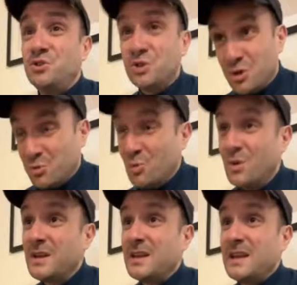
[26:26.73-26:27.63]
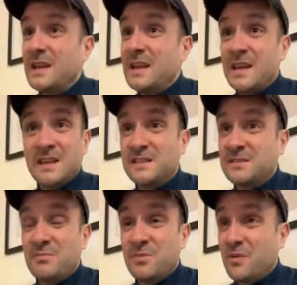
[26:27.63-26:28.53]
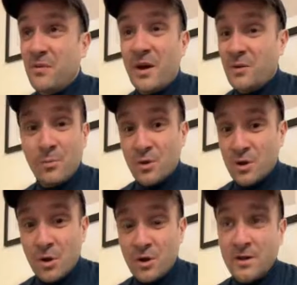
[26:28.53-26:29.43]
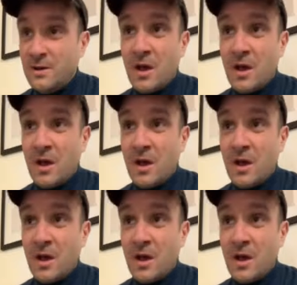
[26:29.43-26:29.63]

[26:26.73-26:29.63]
do is the final monologue.